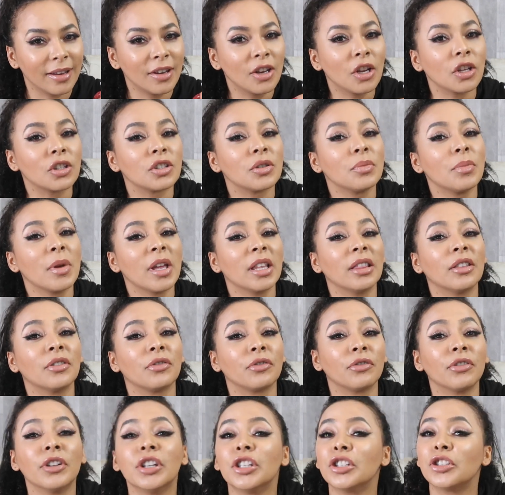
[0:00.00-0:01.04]
not to make the
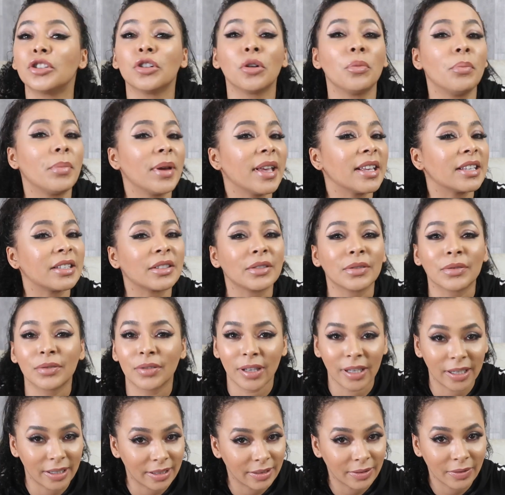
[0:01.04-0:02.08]
fridge your best
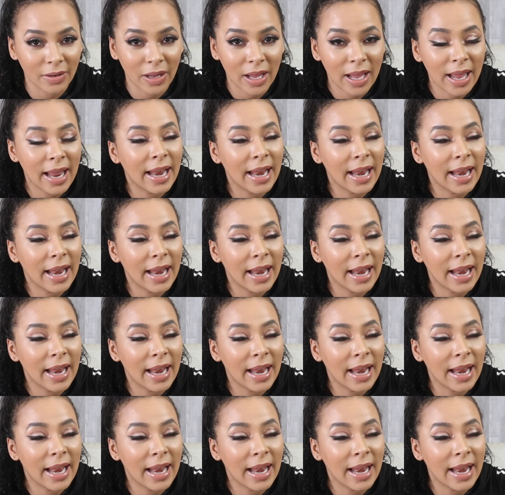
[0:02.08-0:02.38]
friend.